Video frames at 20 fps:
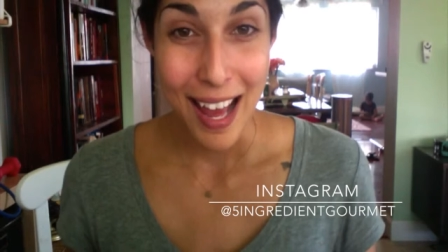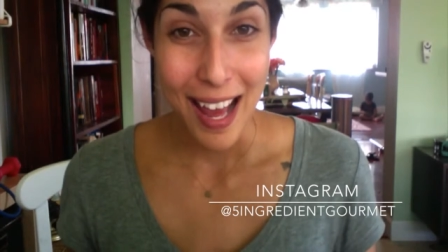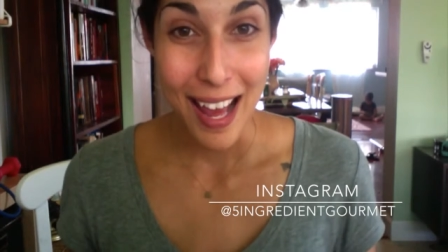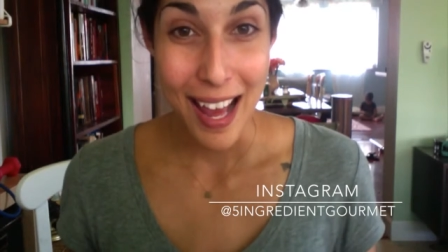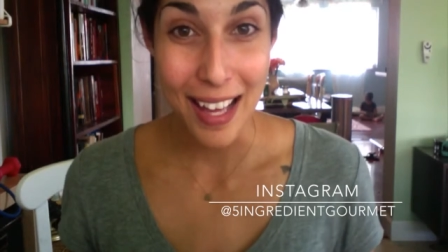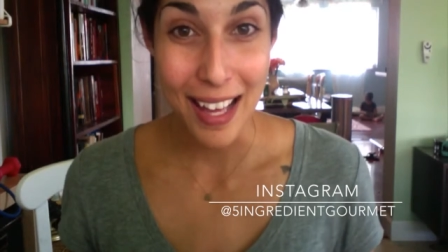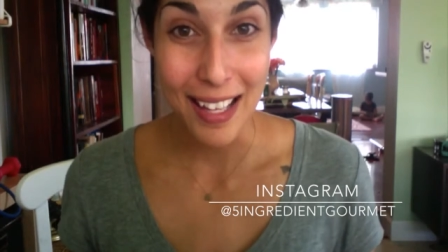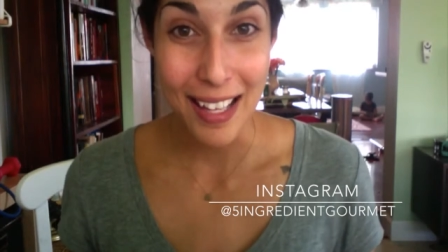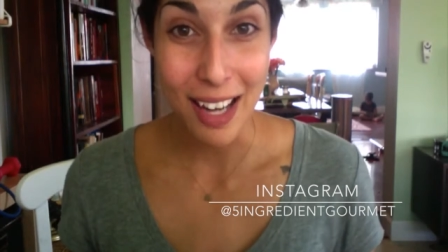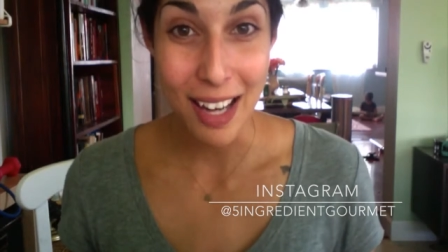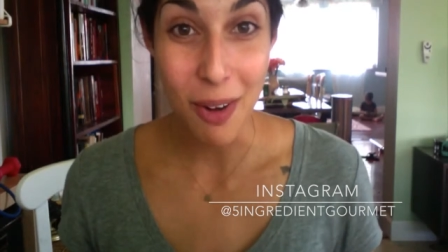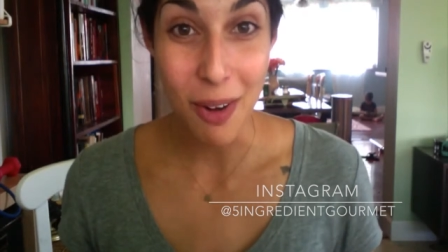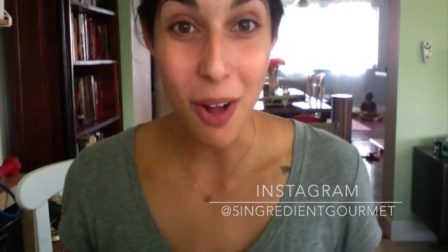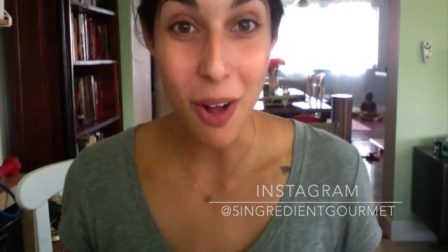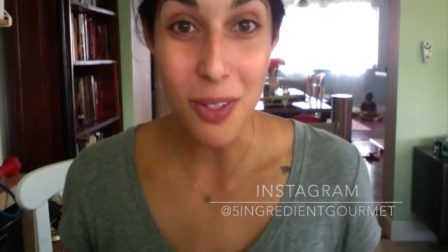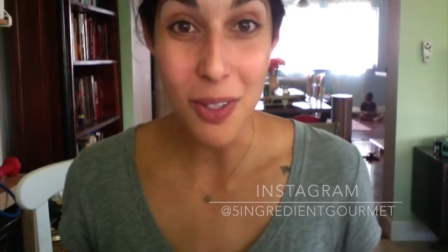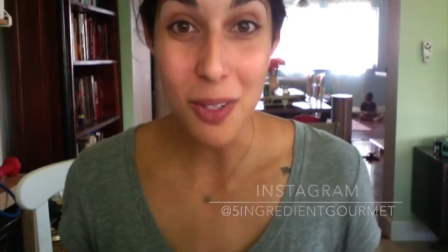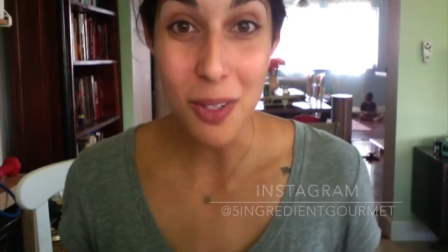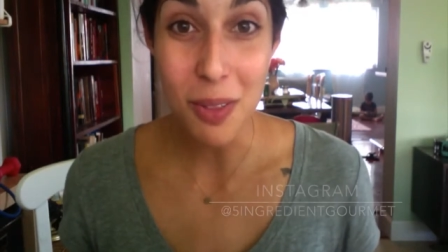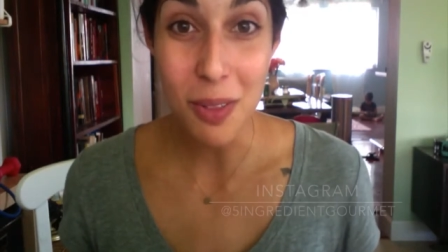And I would
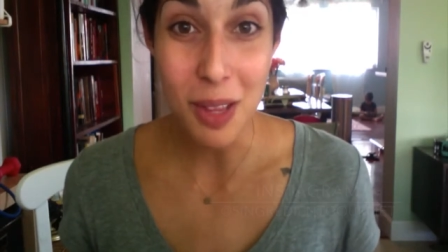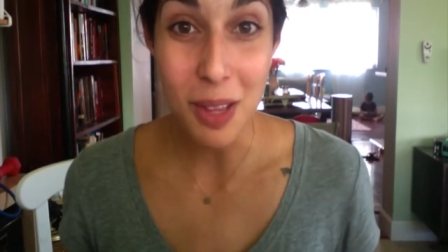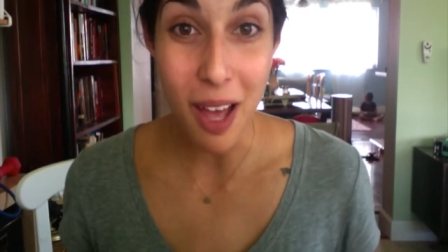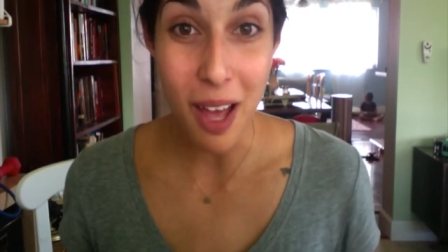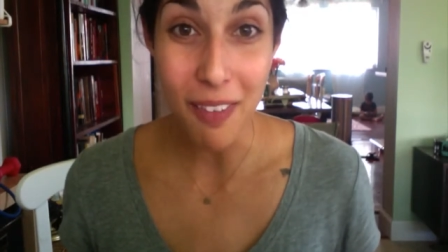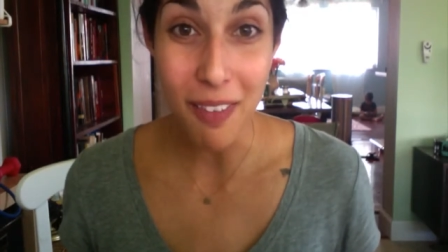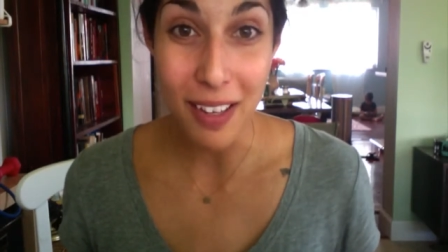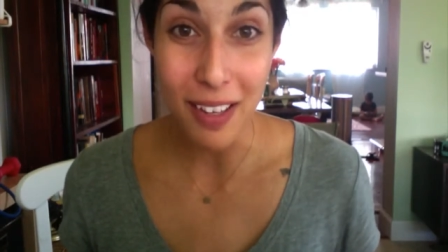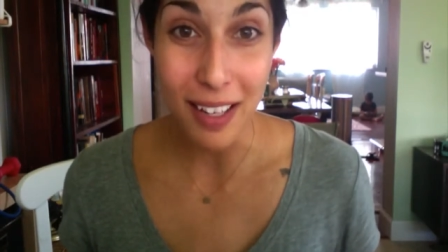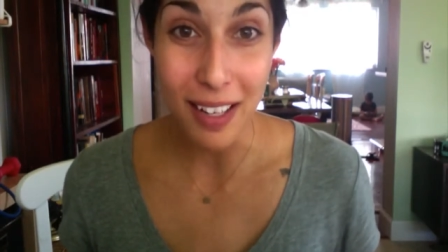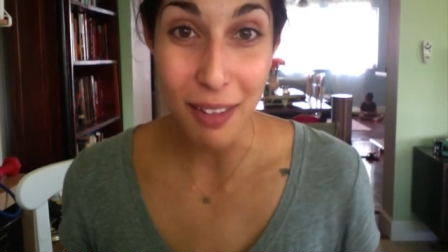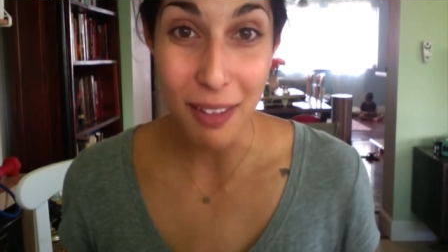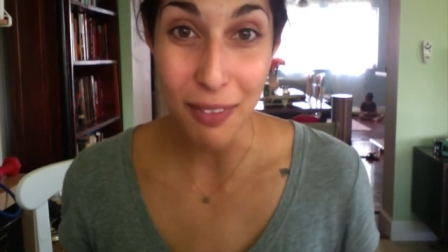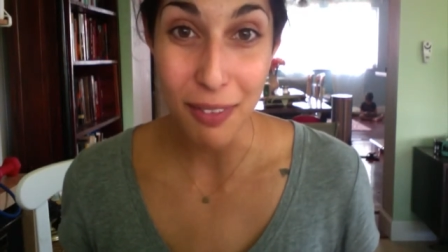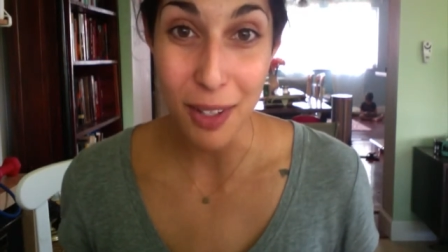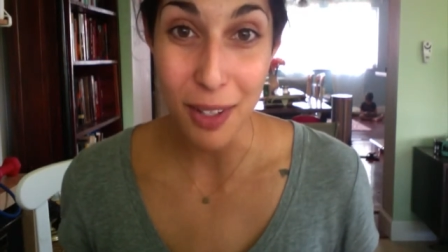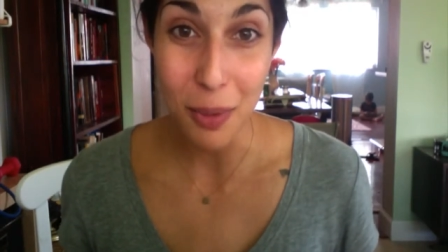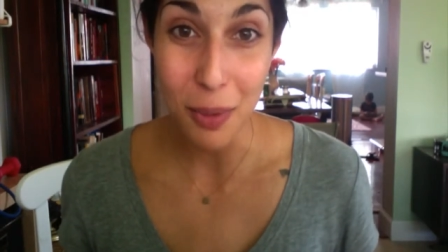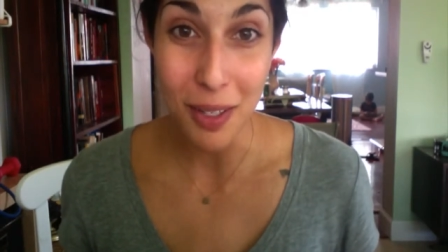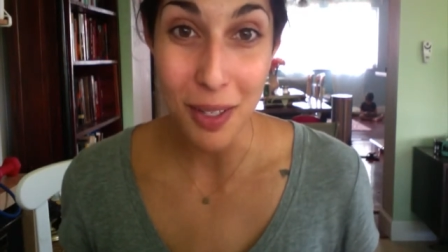also love it if
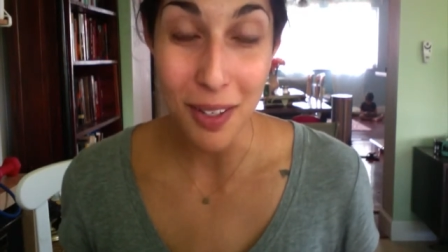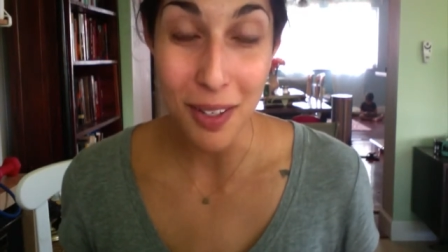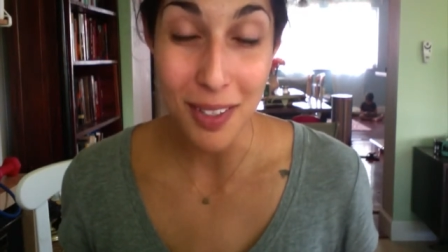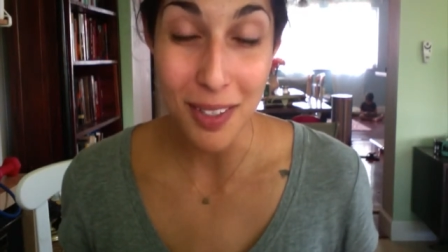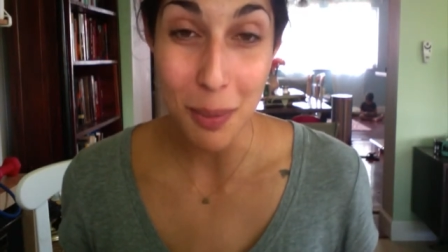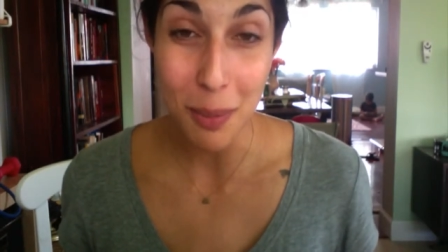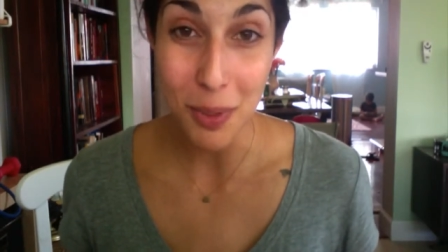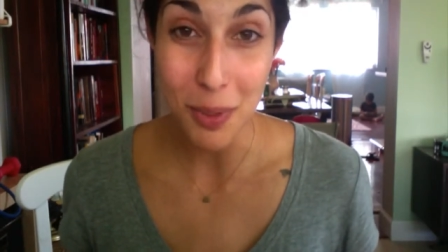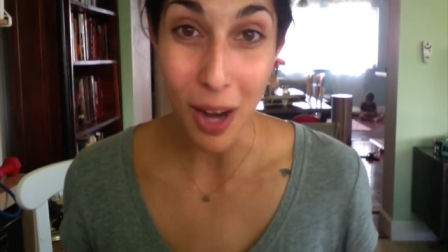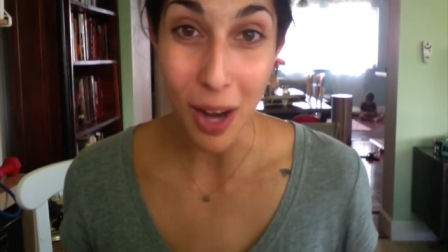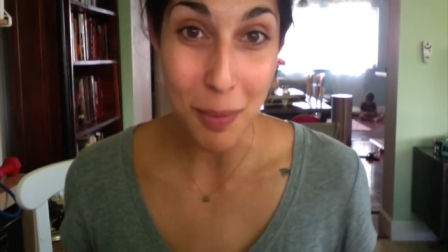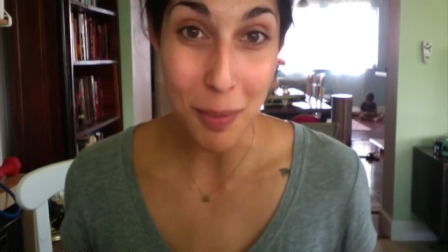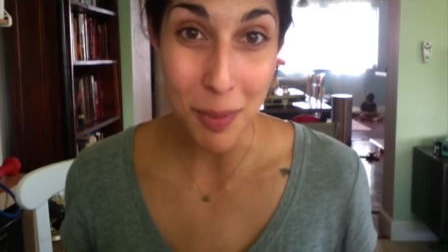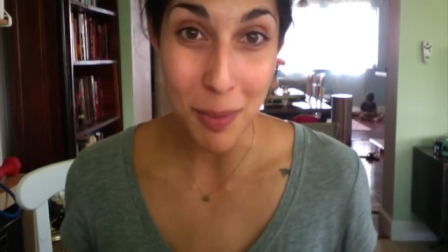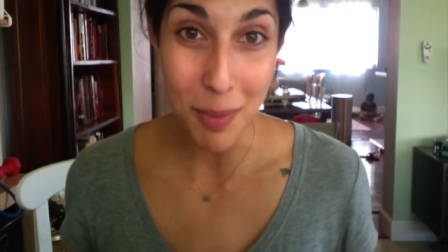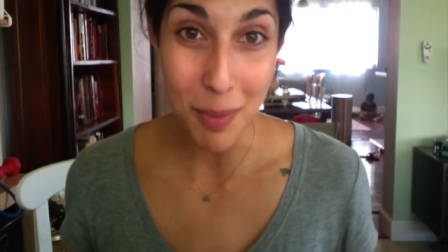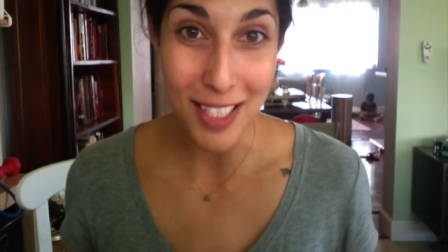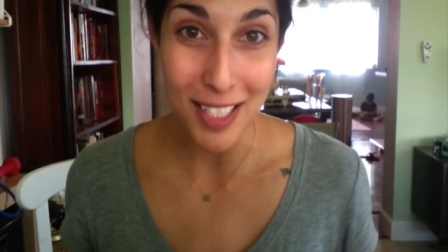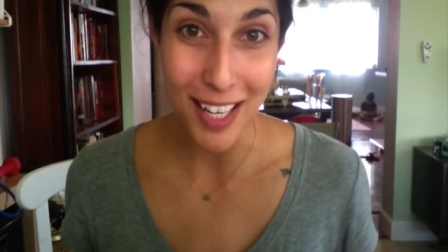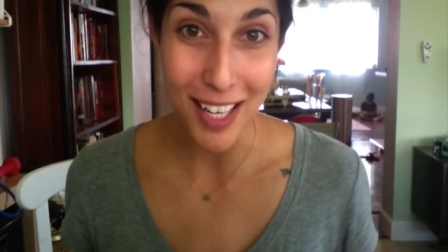you would subscribe
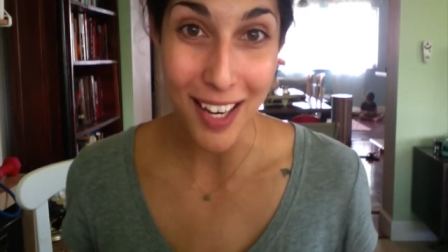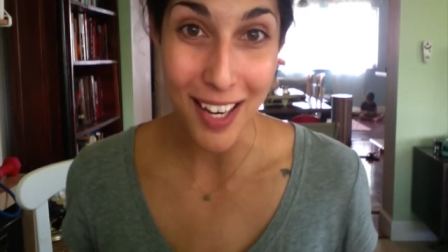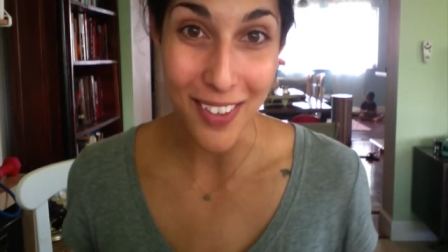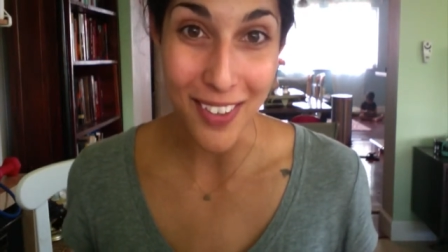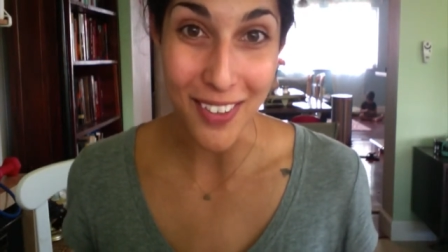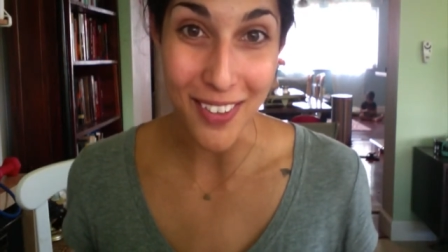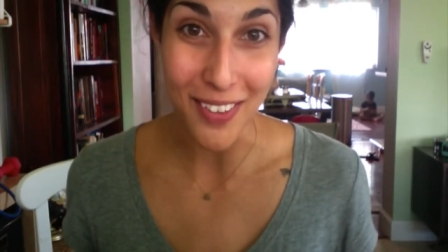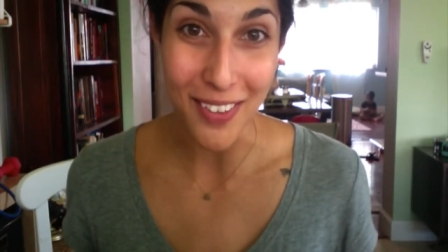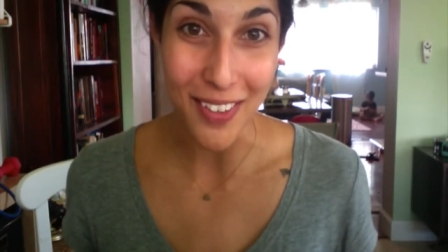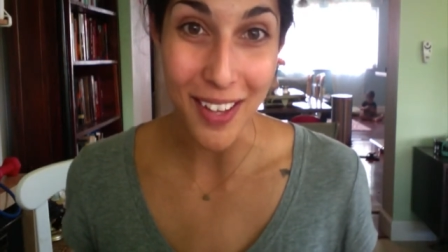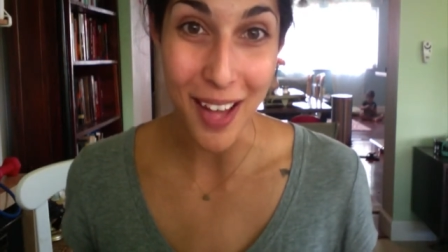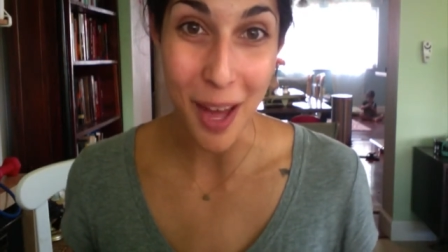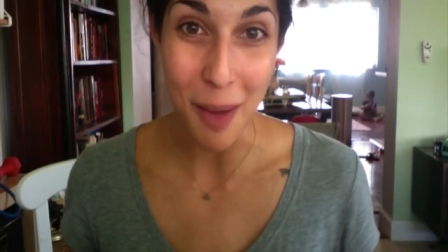to my channel.